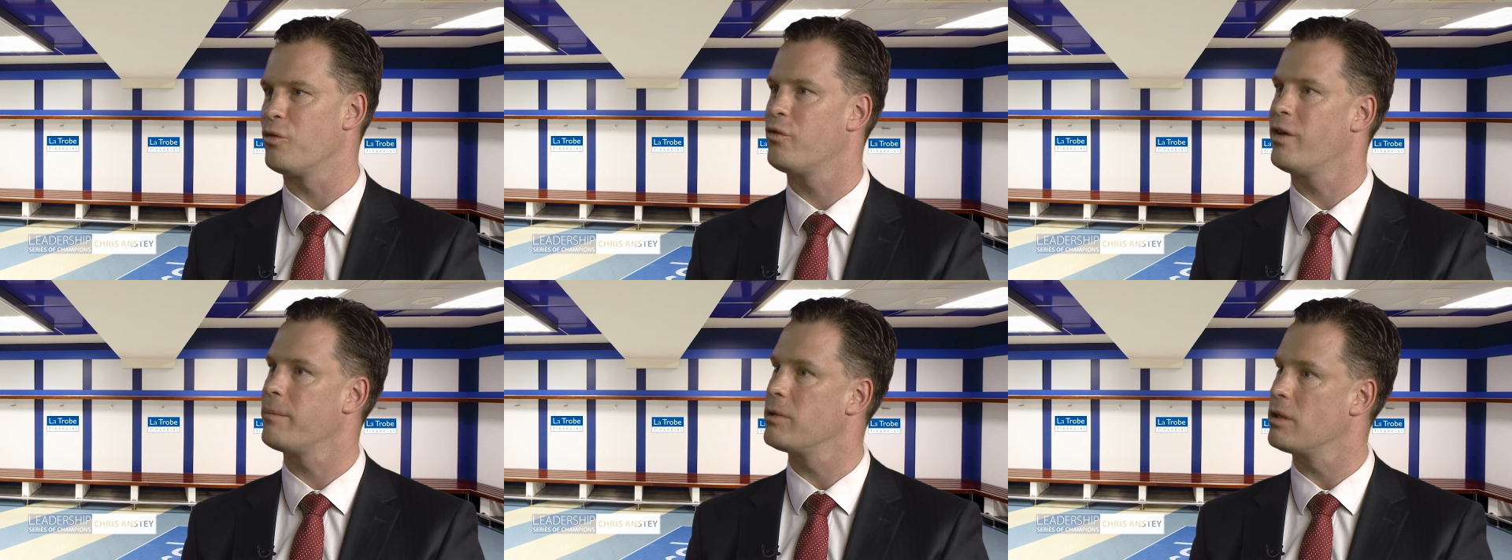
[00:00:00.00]
Well,
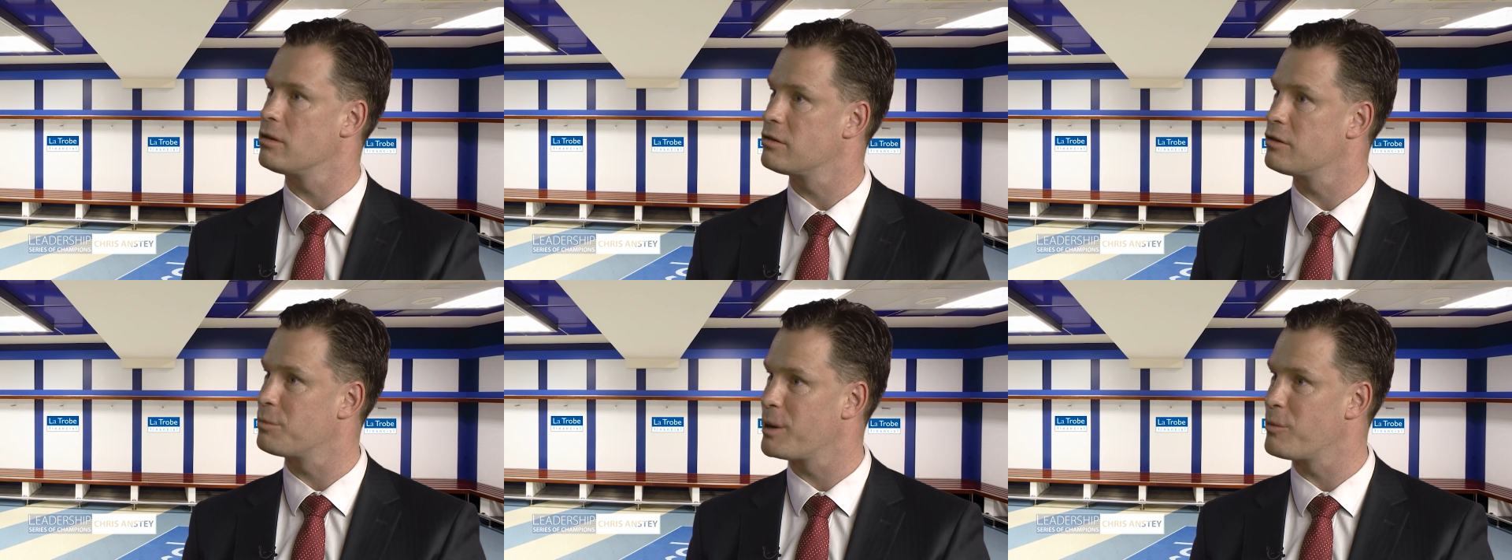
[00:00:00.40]

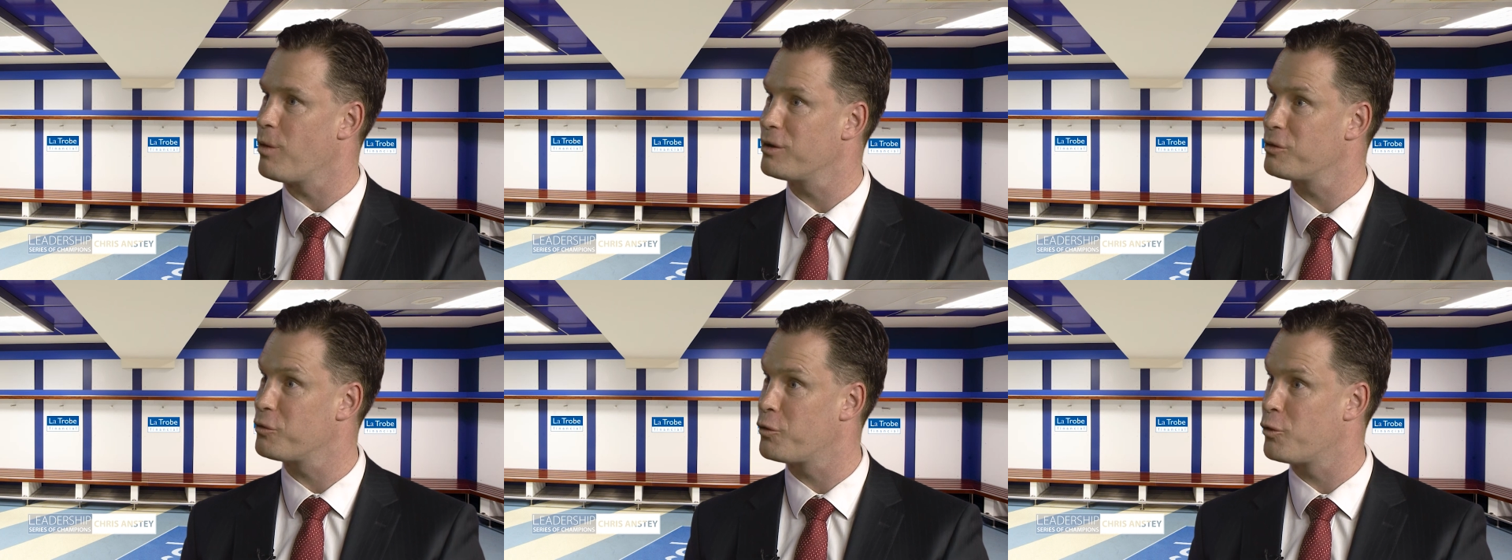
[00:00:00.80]
fabulous. It's been
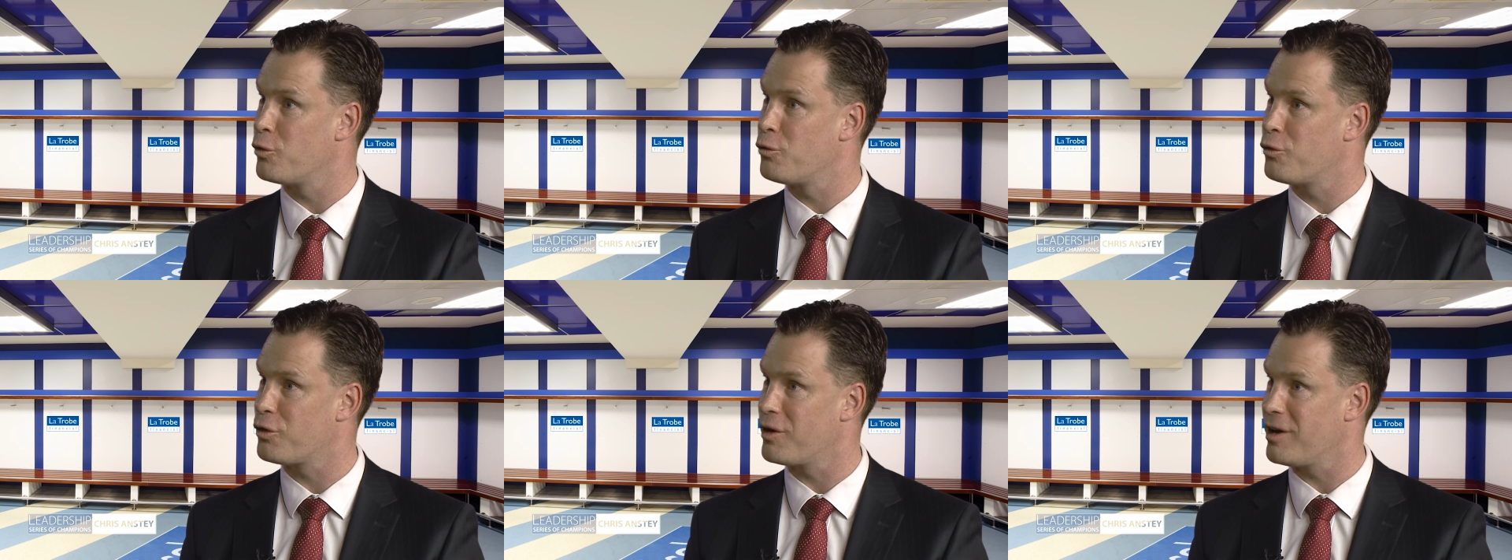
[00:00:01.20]

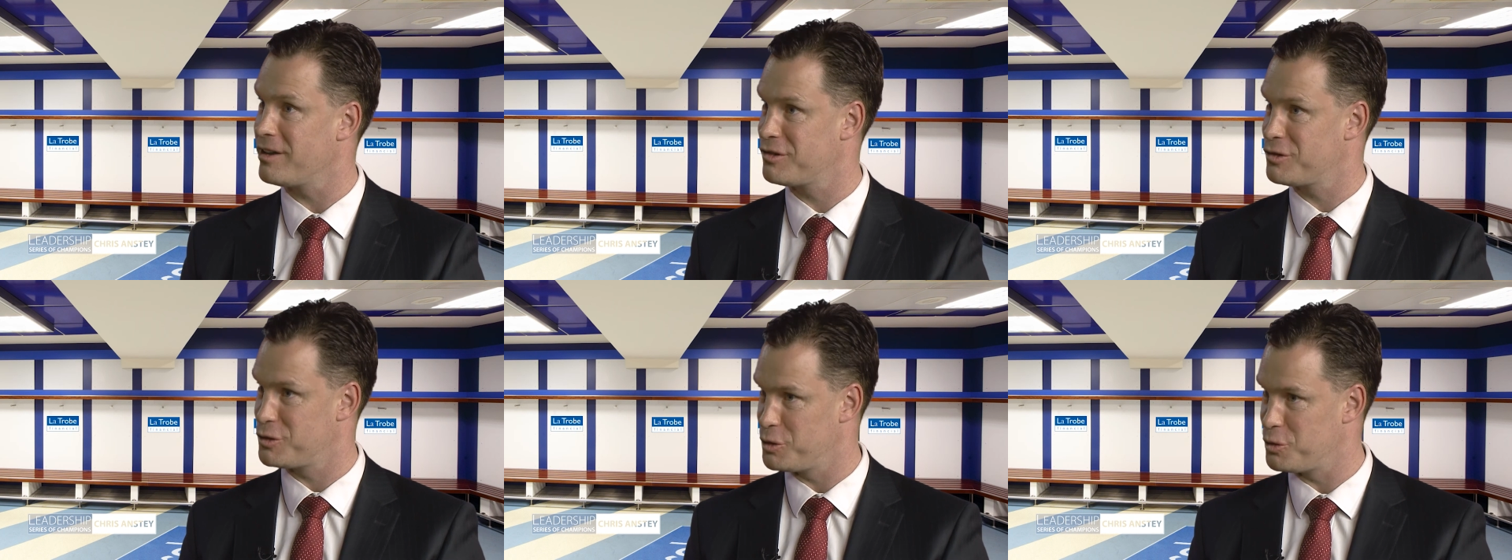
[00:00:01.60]
wonderful for
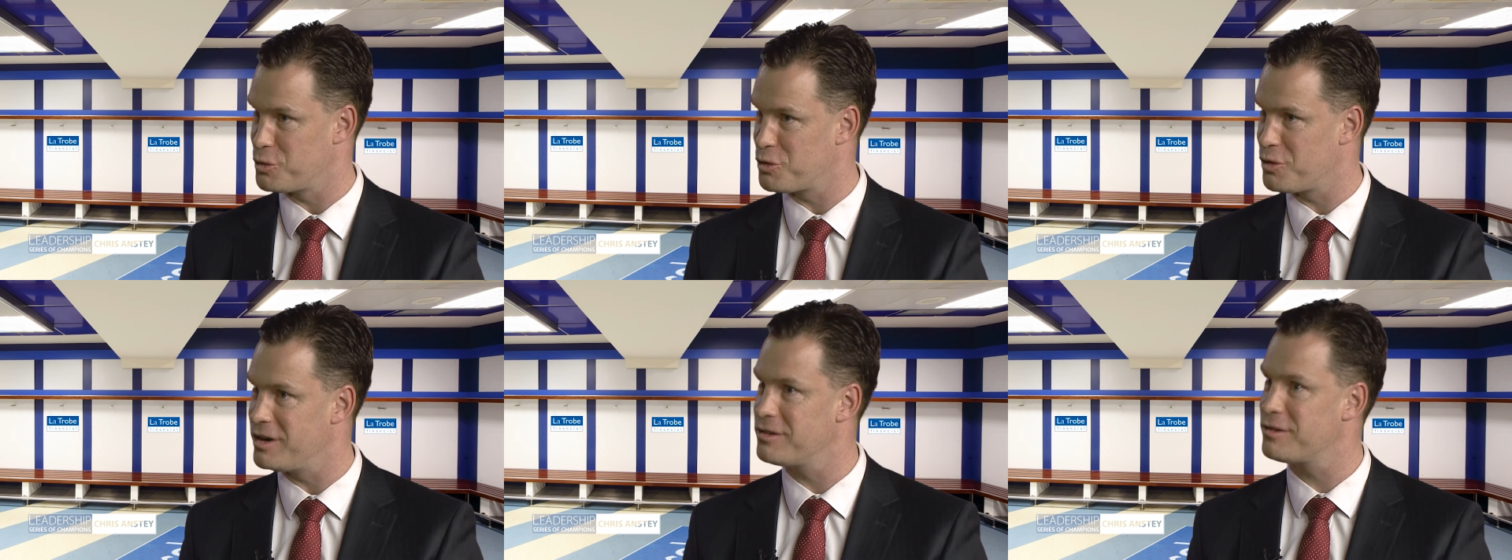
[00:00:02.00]
us too,
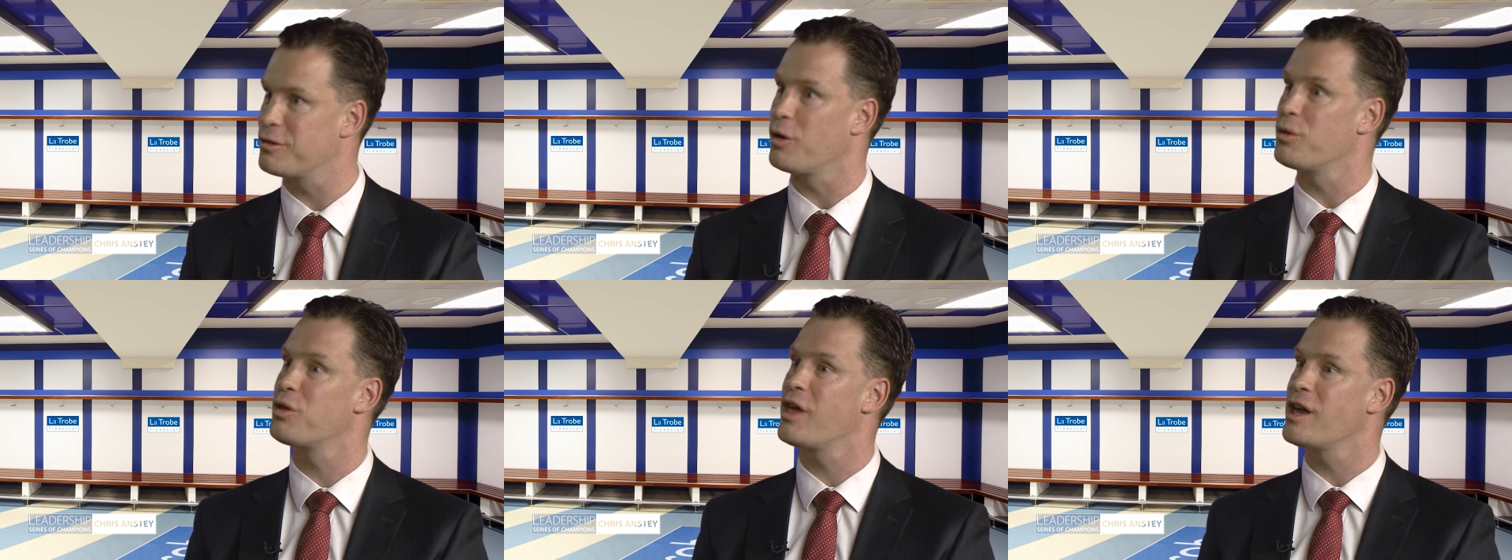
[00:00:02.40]
Chris.
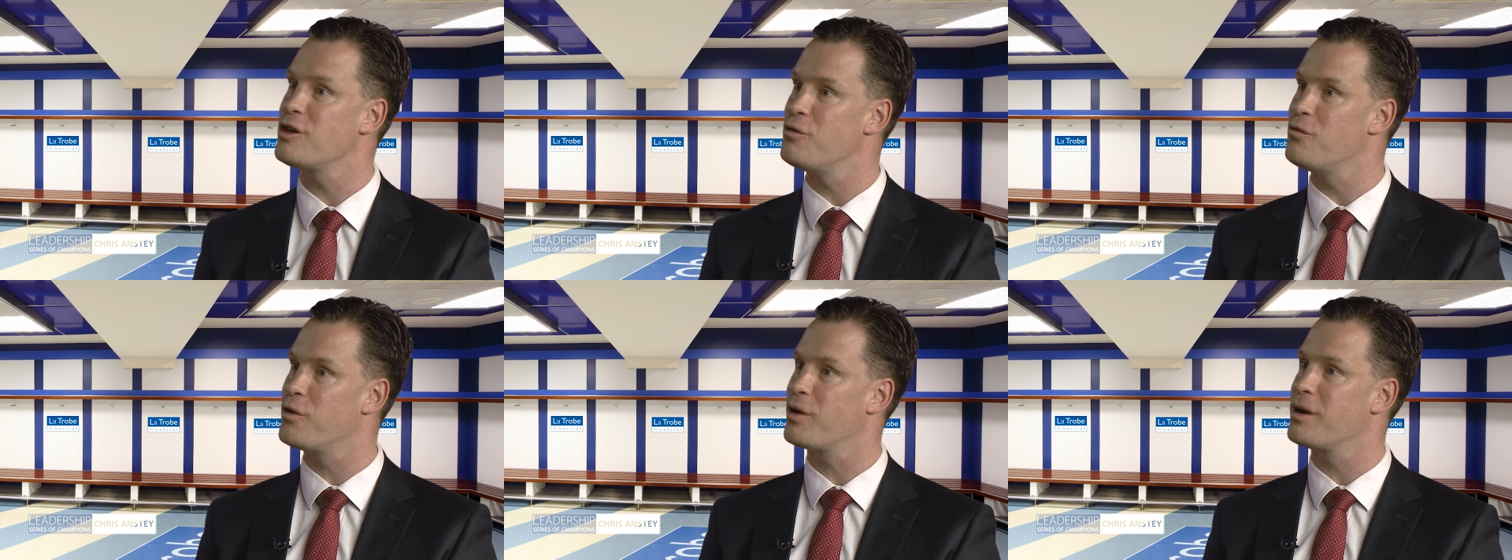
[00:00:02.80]
So
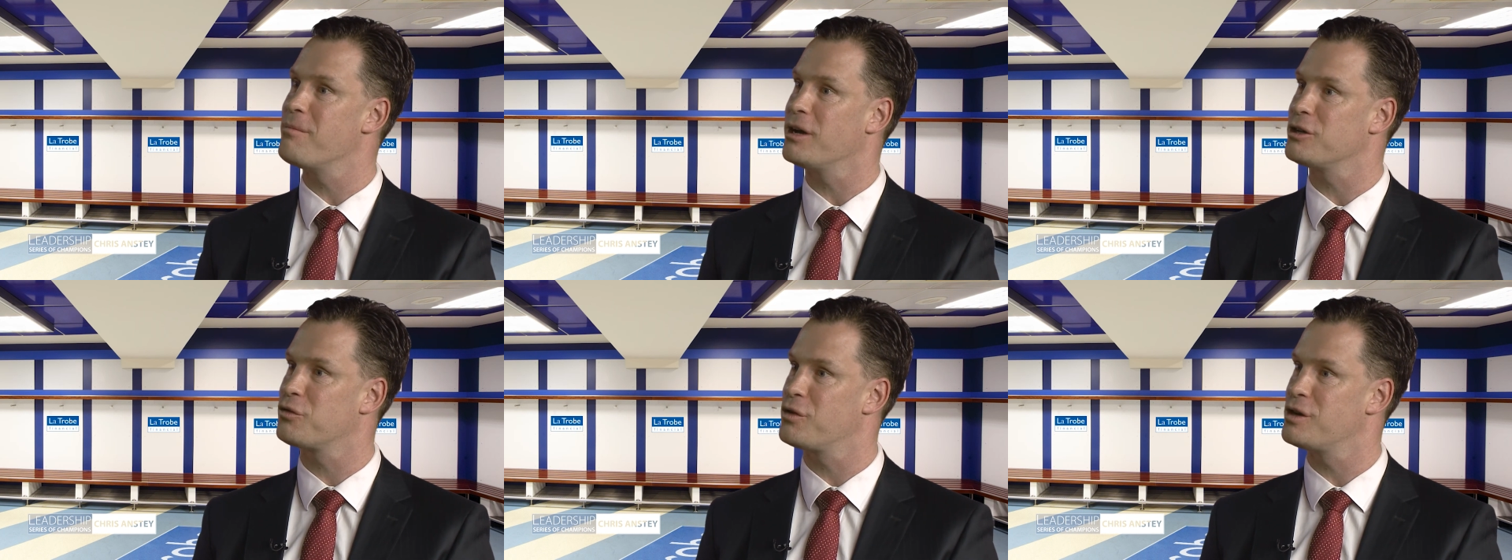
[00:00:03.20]
thank you very
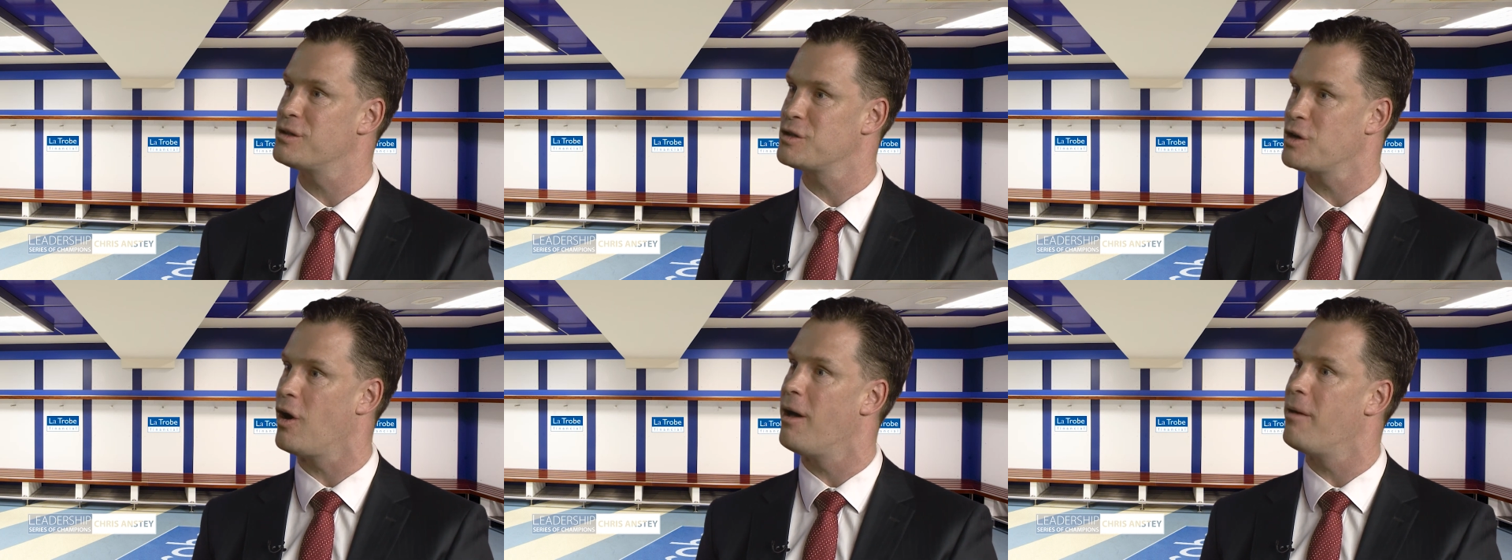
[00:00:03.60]
much for
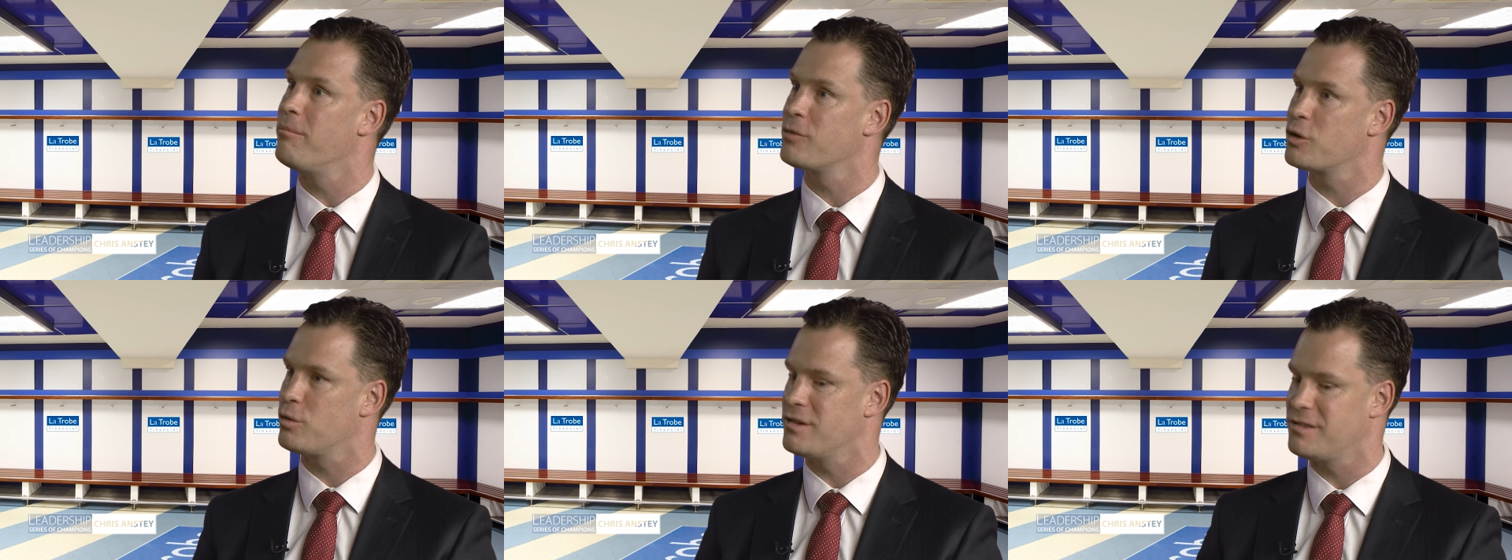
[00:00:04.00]
your
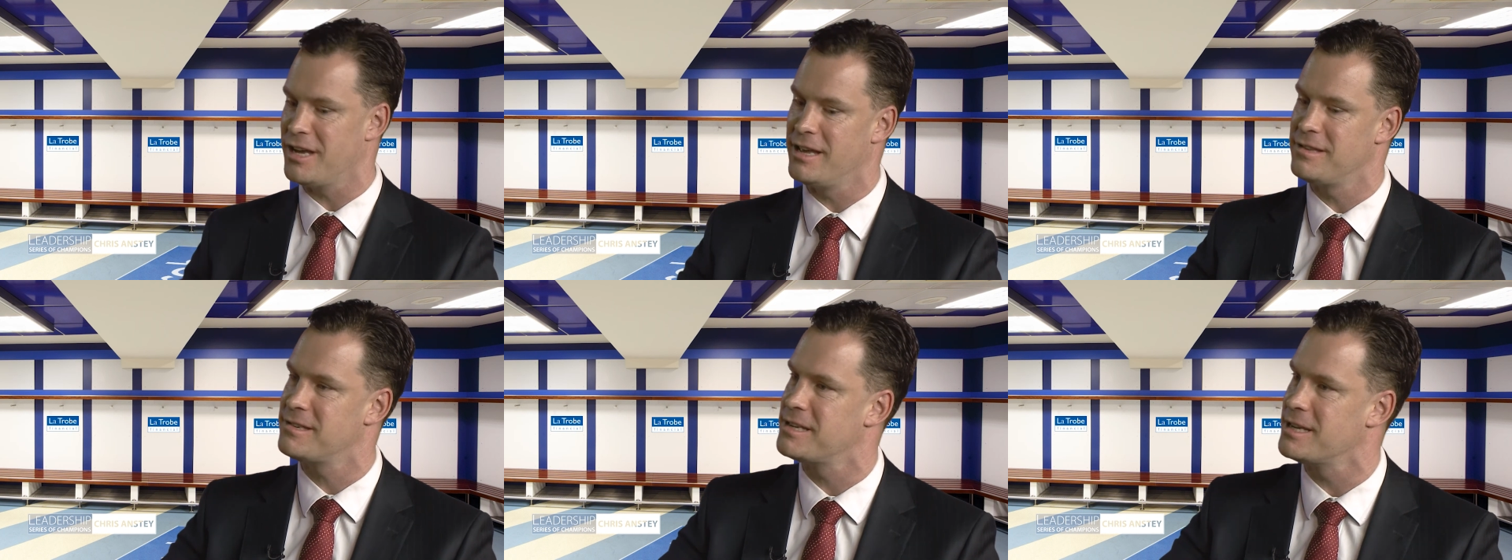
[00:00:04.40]
time, Chris
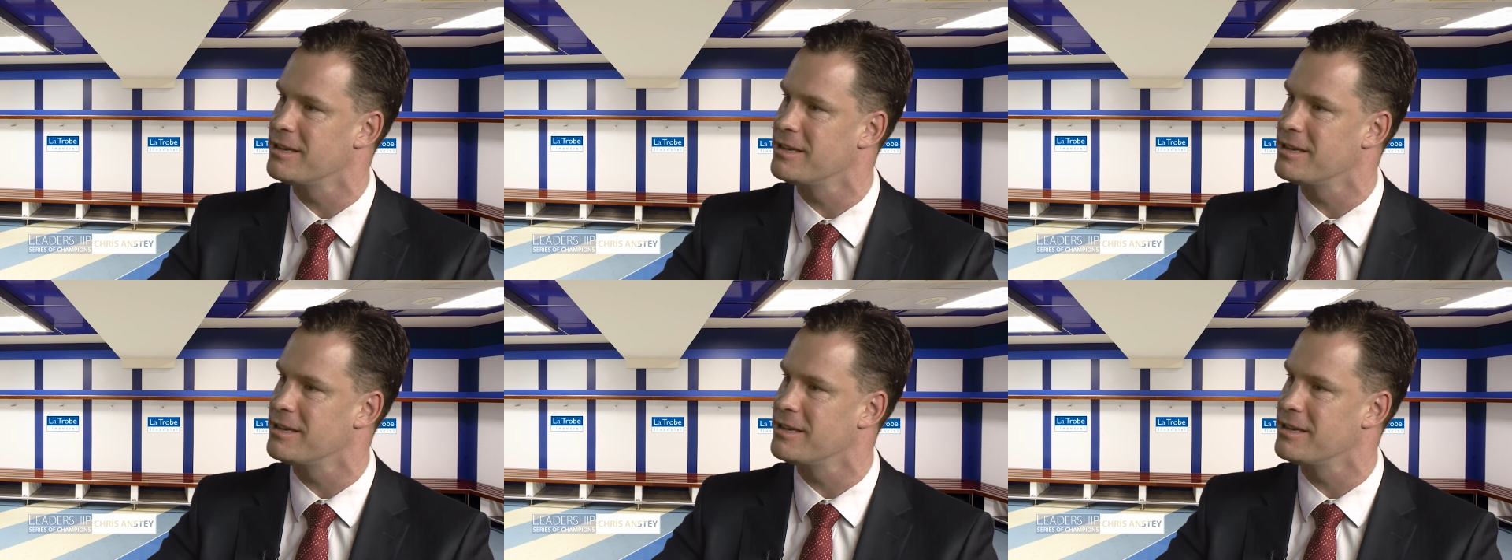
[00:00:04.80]
Anstey.